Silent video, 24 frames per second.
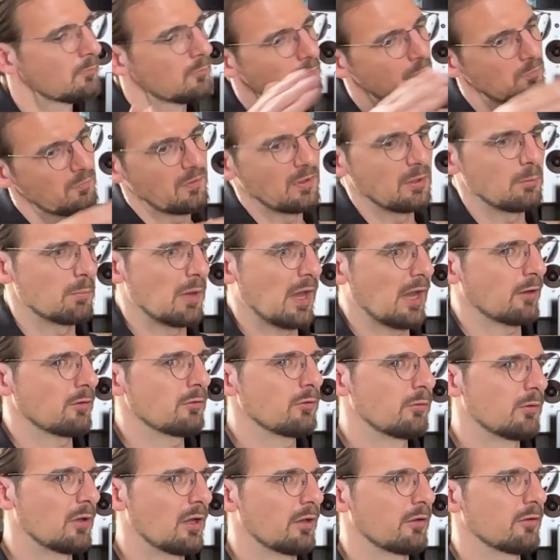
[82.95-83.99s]
think back
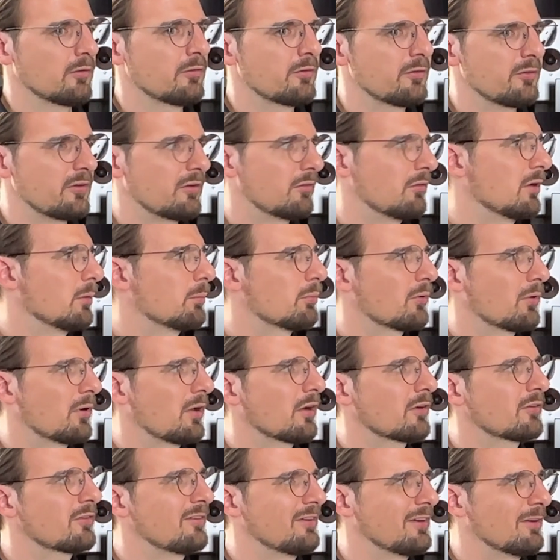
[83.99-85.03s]
to that stereo production,